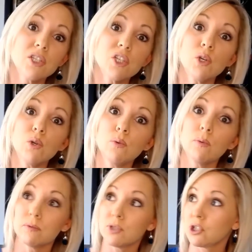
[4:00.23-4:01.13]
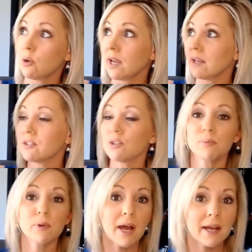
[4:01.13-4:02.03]
to showcase your
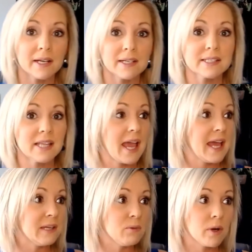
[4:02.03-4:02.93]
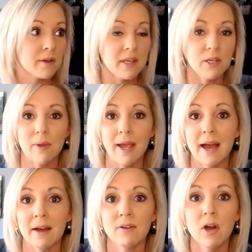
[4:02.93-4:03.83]
products anywhere that you
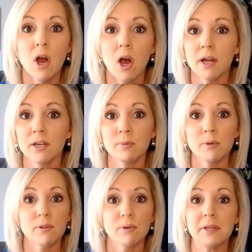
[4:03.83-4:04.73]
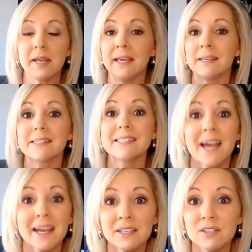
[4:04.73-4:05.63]
have on your booth. You can hang
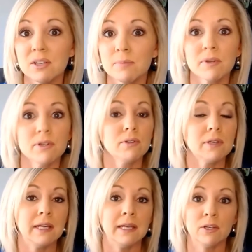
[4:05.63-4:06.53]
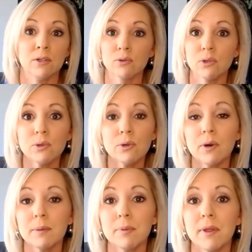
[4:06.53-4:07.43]
signage up there, you can hang your logo
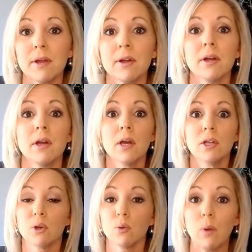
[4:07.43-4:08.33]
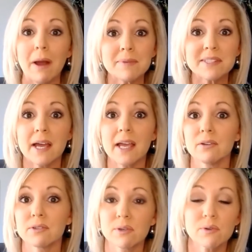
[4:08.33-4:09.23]
up there, your website,
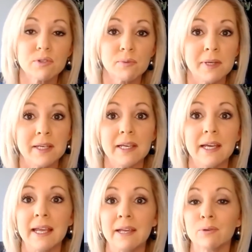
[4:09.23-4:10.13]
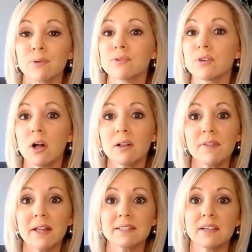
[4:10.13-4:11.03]
your social media handles, all
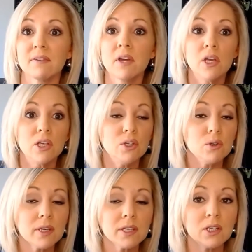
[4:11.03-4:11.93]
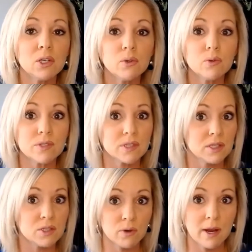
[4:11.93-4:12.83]
of that stuff. You can use
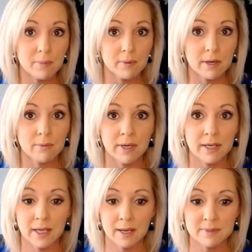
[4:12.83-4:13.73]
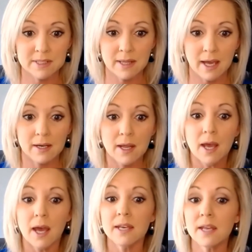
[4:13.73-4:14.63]
the drapery when it comes to that.
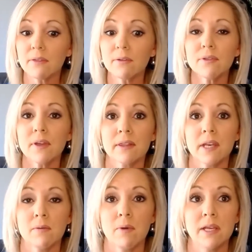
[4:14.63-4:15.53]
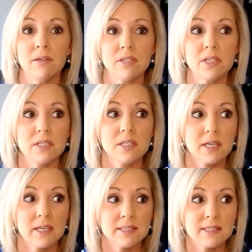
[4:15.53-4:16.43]
Another thing that I want you to
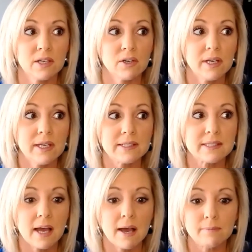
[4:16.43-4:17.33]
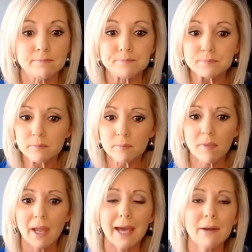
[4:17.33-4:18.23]
consider is
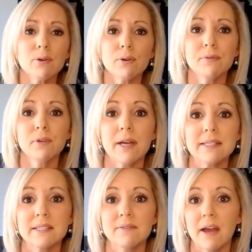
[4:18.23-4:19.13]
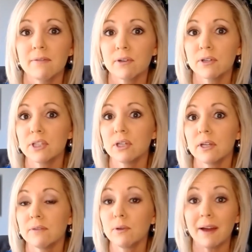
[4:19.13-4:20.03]
I don't know if you guys have ever,
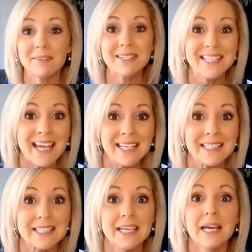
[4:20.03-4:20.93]
if you have a tent.